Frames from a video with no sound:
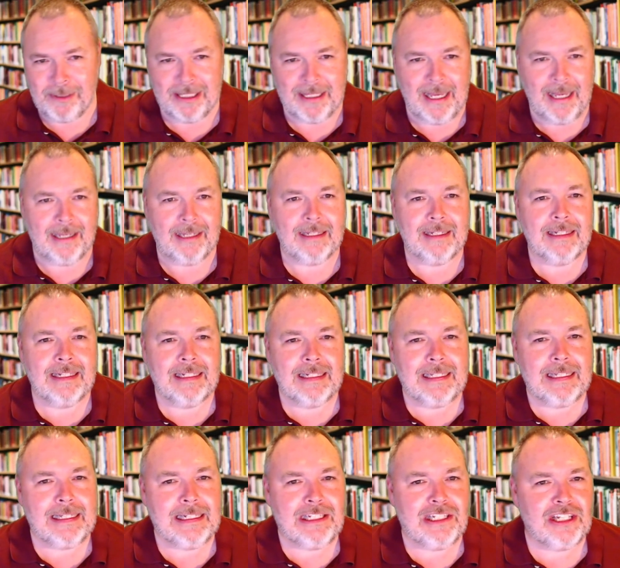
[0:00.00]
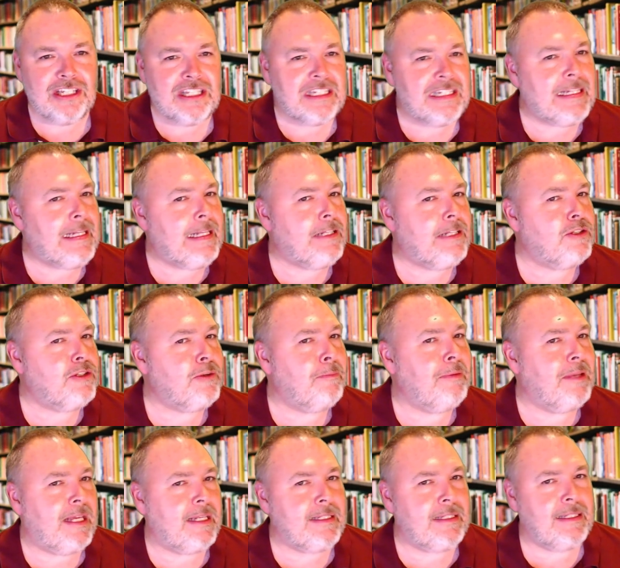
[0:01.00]
that in just a little
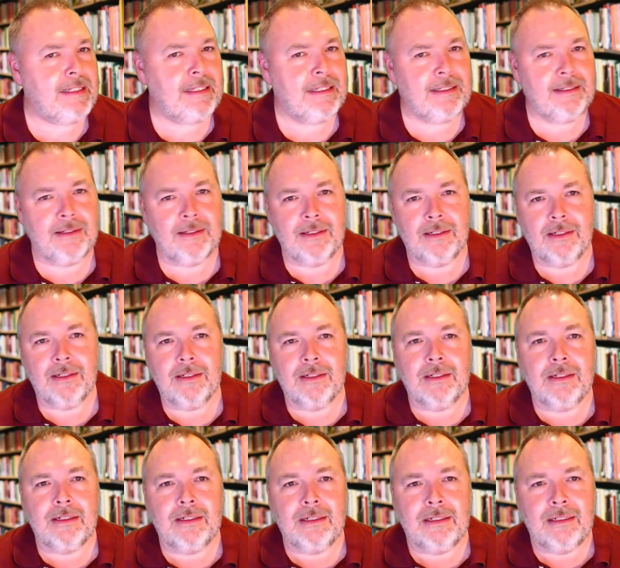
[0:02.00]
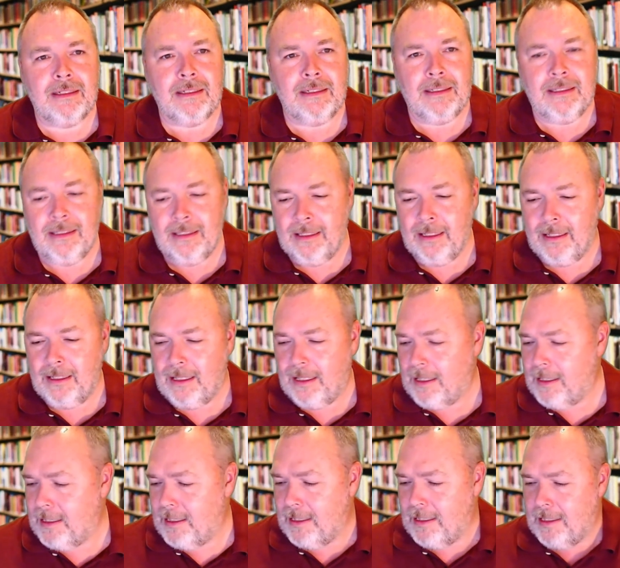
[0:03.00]
bit.
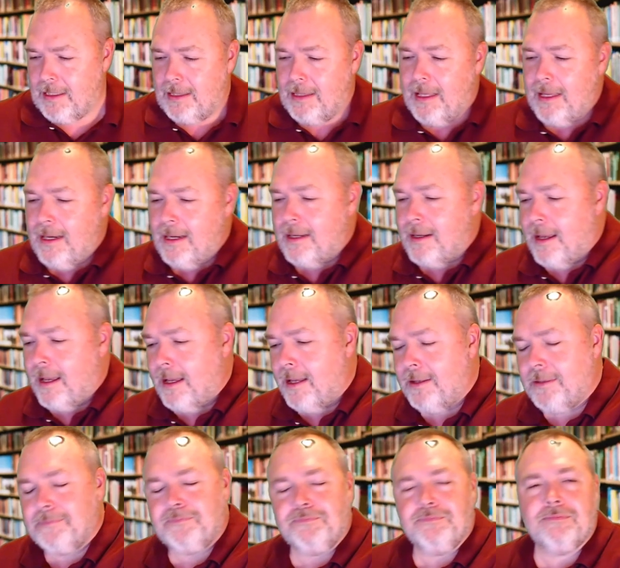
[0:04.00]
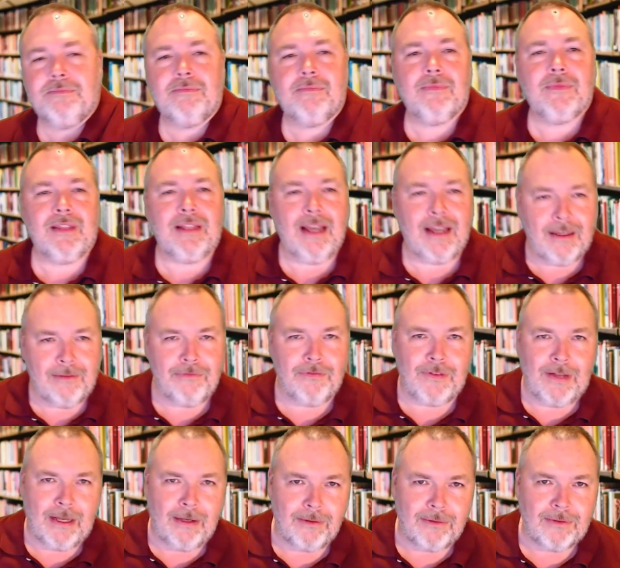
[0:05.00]
Ah, then I
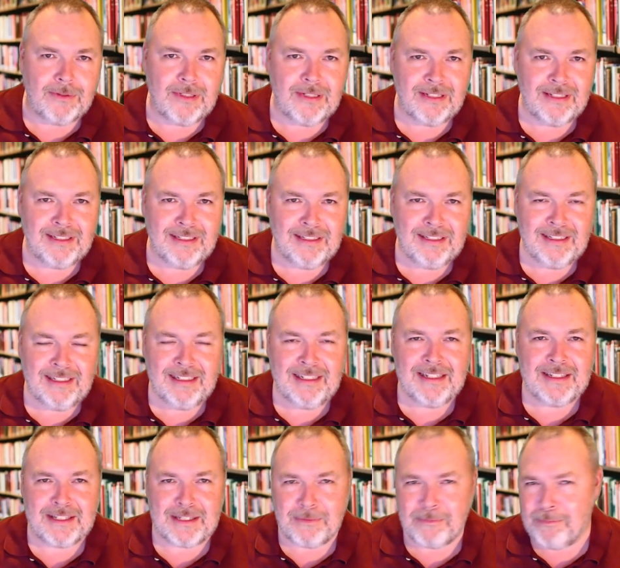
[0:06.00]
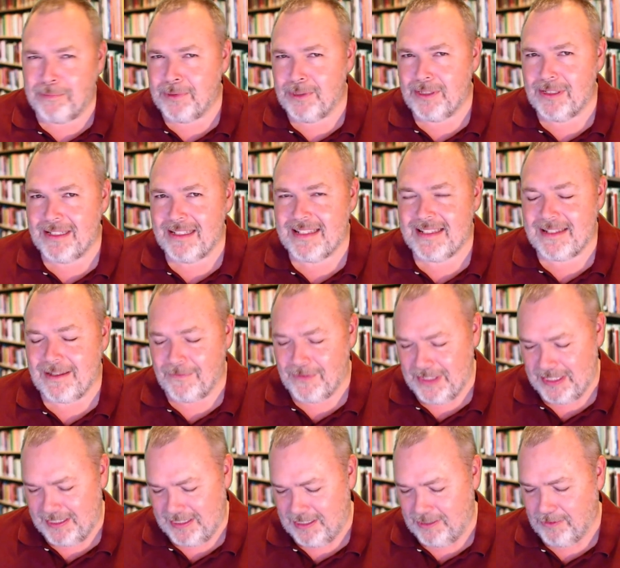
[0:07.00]
found some books of a
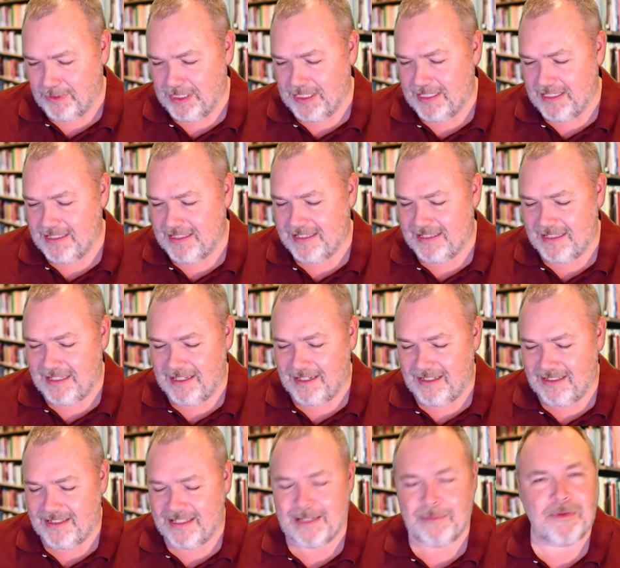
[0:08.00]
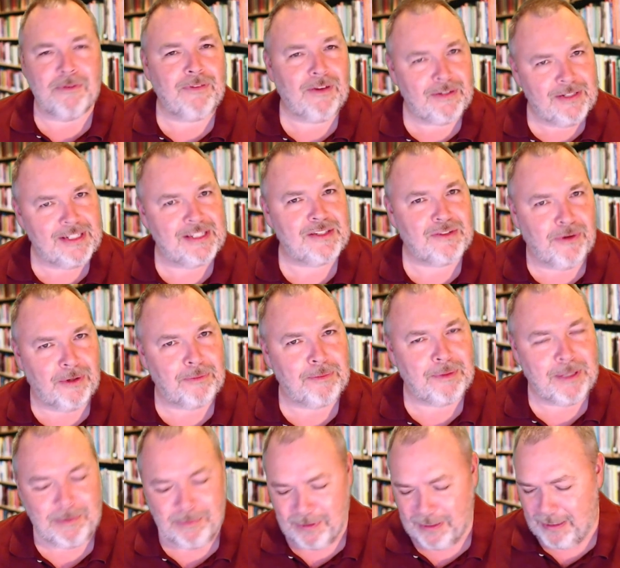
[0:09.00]
series that some of our Discord
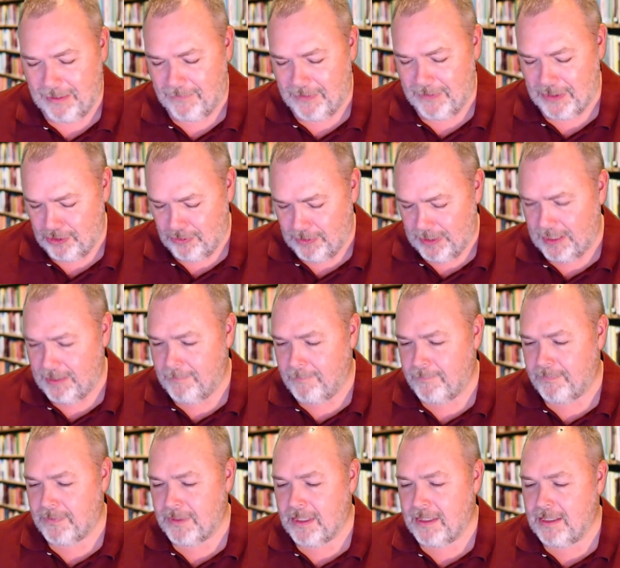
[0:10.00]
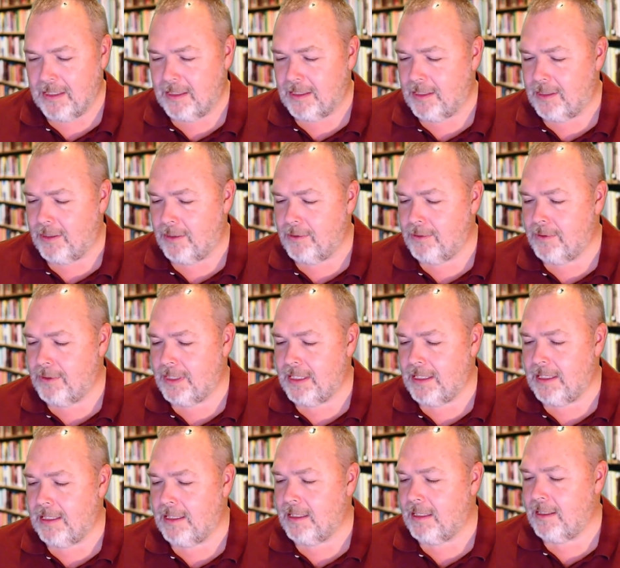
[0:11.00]
people have enjoyed. You know,
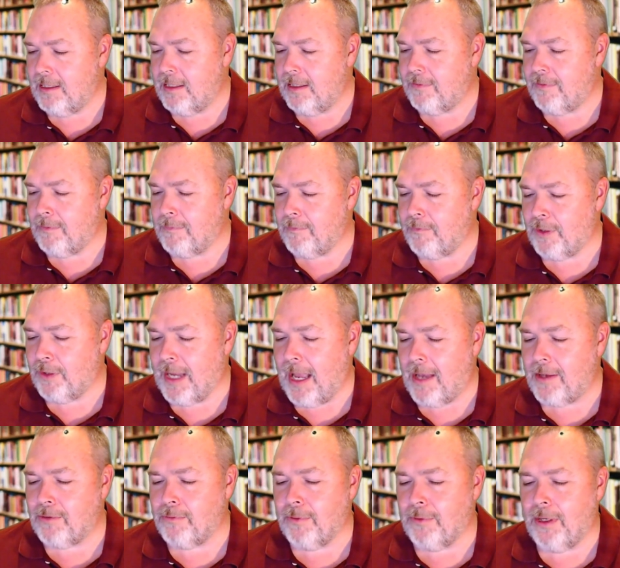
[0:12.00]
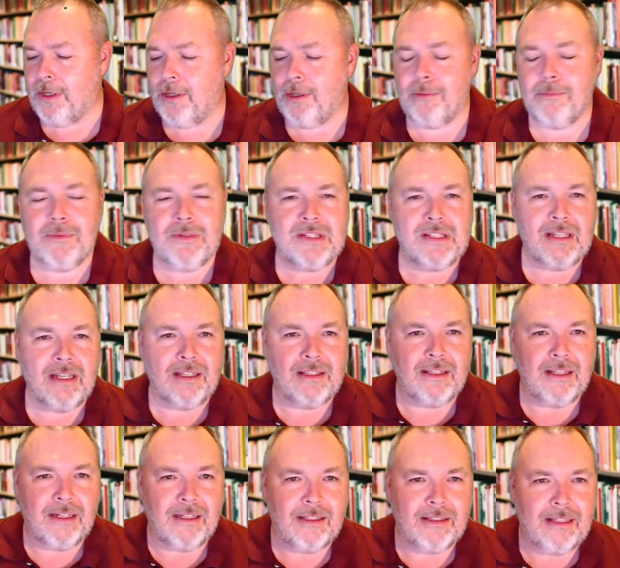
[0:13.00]
the from Forgotten Realms,
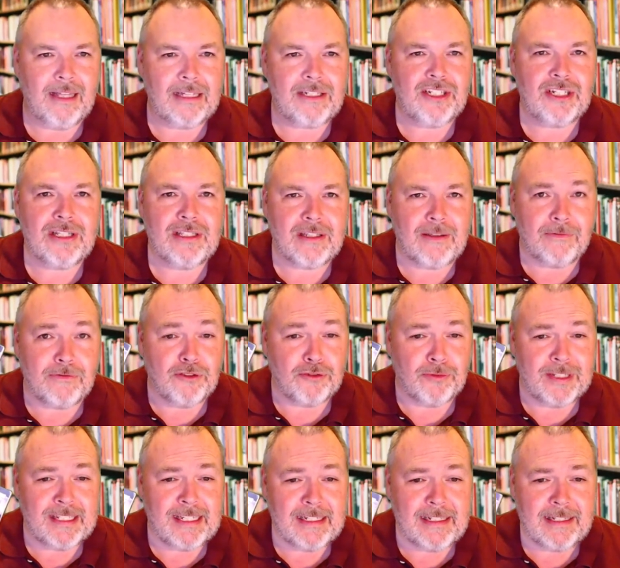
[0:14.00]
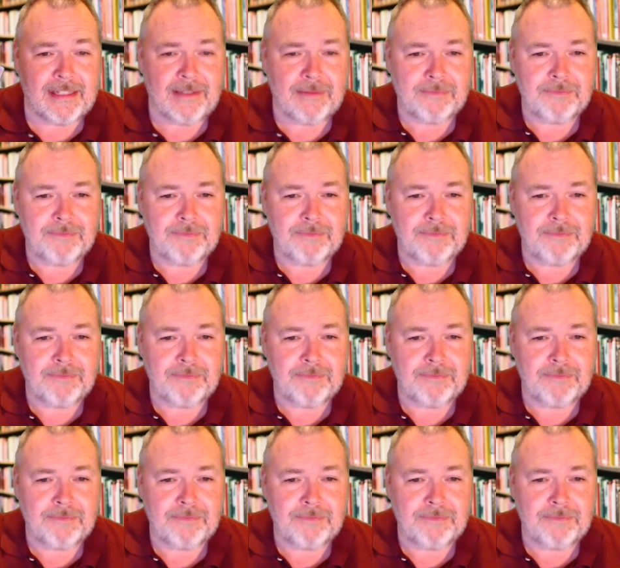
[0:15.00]
The Legends of Drizzt.